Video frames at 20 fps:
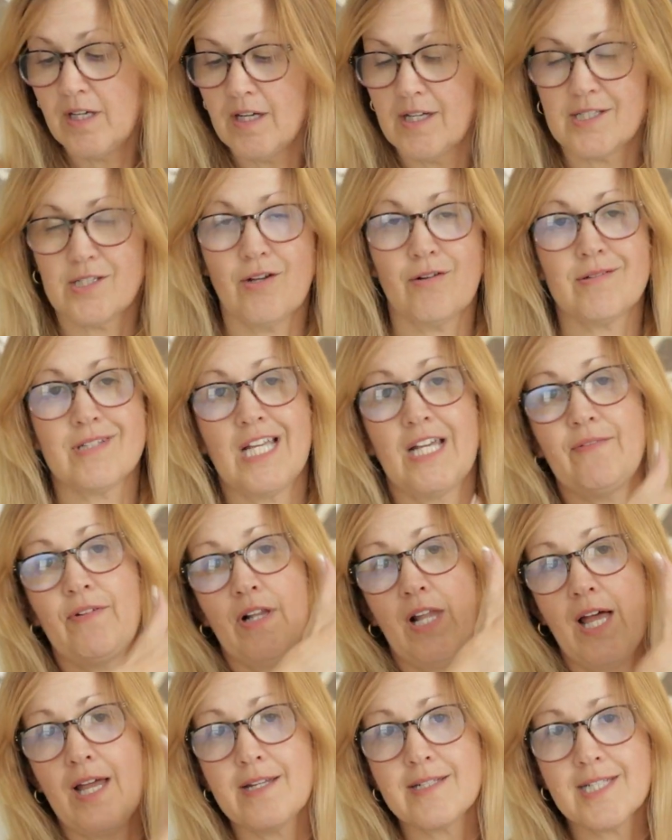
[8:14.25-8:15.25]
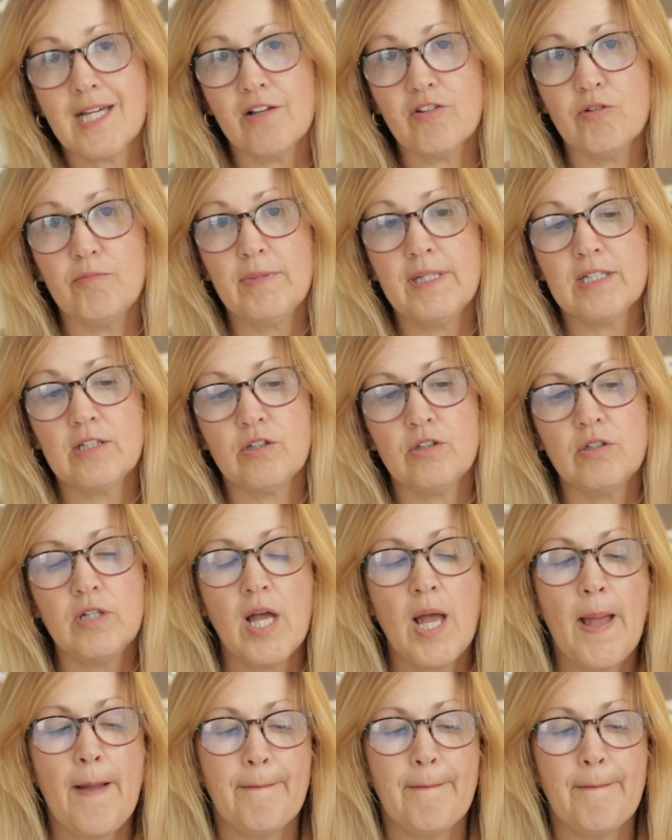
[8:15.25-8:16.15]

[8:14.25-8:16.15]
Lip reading: as long as they have a line down the middle.